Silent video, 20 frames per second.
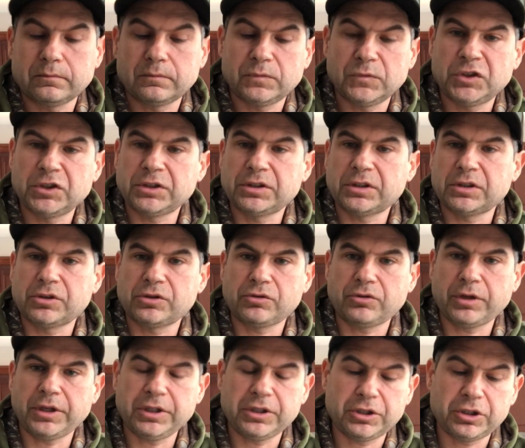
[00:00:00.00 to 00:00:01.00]
Just a
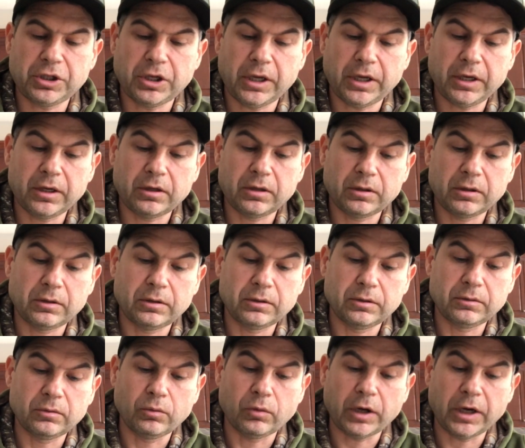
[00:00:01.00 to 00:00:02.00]
straight shank,
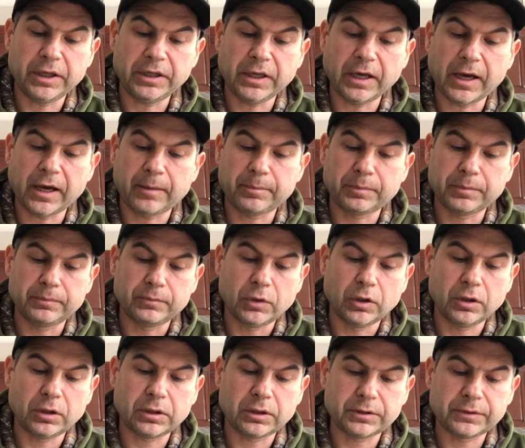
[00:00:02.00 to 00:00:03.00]
wide gap
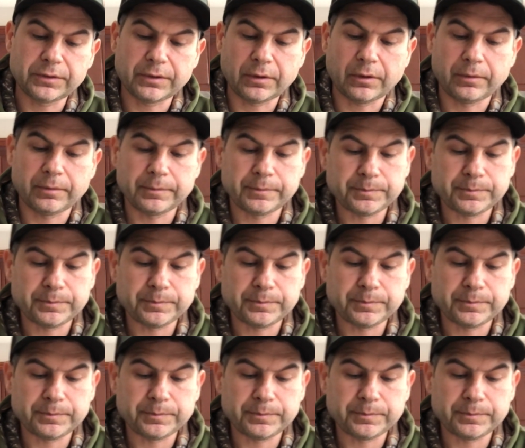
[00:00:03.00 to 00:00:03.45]
hook. So